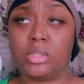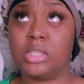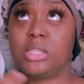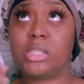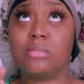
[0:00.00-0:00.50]

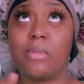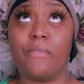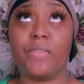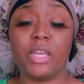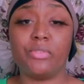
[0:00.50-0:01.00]
This is my
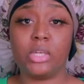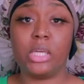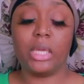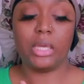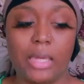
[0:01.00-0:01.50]

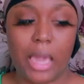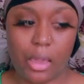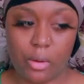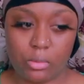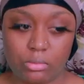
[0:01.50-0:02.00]
favorite
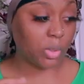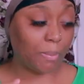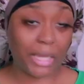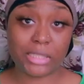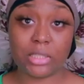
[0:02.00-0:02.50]
Gown. We
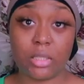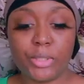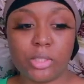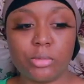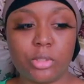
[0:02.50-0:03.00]
about to
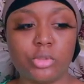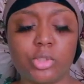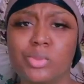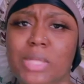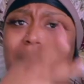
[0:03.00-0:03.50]
put some clothes
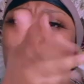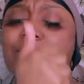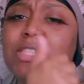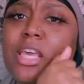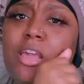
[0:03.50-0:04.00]
on. I didn't
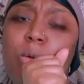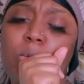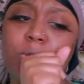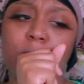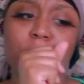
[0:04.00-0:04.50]
even tell y'all
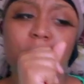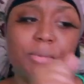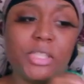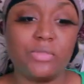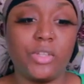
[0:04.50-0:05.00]
what we doing up
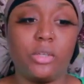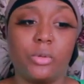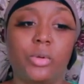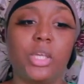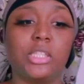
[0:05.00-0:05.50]
in this video.
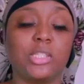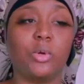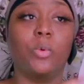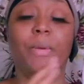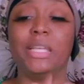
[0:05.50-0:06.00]
Okay,
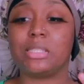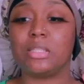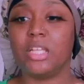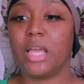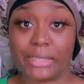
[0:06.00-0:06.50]
so
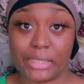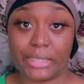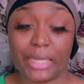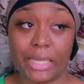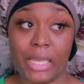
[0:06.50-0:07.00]
basically
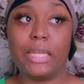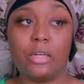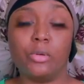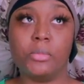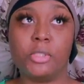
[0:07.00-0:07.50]
Sunday, and
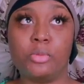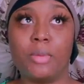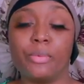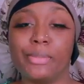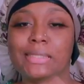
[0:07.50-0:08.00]
I normally do
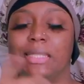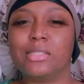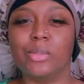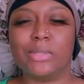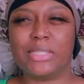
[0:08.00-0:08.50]
my
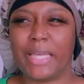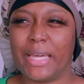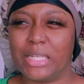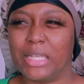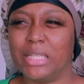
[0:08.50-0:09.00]
resets on
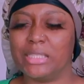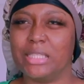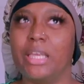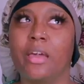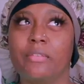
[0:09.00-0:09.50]
Saturdays
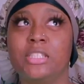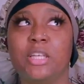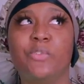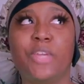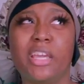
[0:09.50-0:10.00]
and have
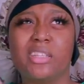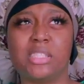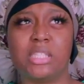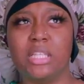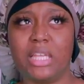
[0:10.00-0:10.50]
self-care
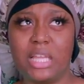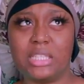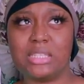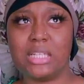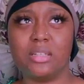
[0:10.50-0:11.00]

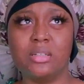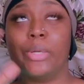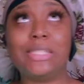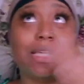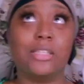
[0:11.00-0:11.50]
Sundays now.
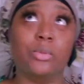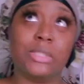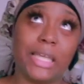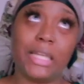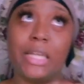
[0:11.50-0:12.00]
Reset on
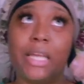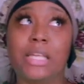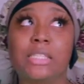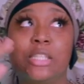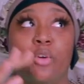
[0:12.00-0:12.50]
Saturday
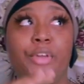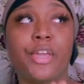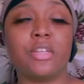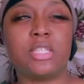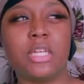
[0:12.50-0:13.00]
and
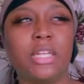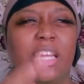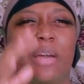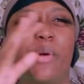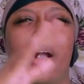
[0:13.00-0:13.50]
self-care Sunday.
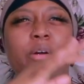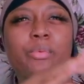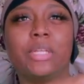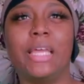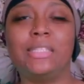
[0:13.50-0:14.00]
That way I could
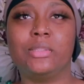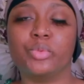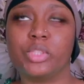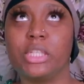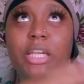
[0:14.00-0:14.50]
relax on
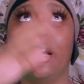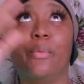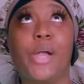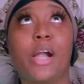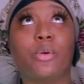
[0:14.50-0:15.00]
Sunday. That
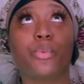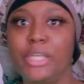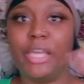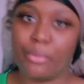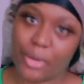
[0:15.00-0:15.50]
way I could
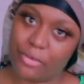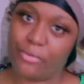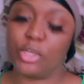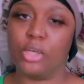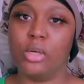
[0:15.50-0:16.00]
get ready
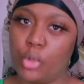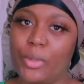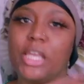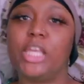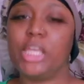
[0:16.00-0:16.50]
for the
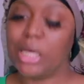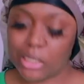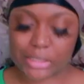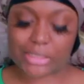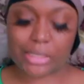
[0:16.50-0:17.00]
new, y'all
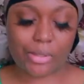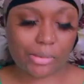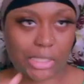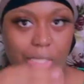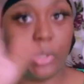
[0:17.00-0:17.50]
understand what I'm
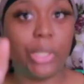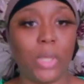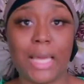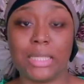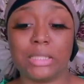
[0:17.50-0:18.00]
saying. Okay, oh, we
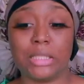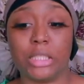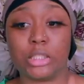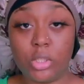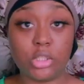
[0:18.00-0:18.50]
gotta
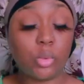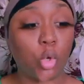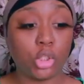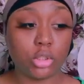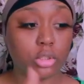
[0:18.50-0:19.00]
clean. We need to
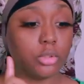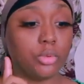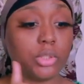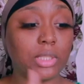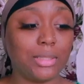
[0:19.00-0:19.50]
wash
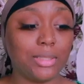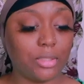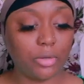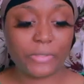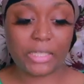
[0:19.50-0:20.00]
clothes, clean
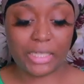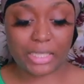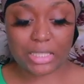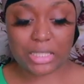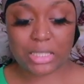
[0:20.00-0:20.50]
off the
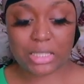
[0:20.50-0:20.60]
desk.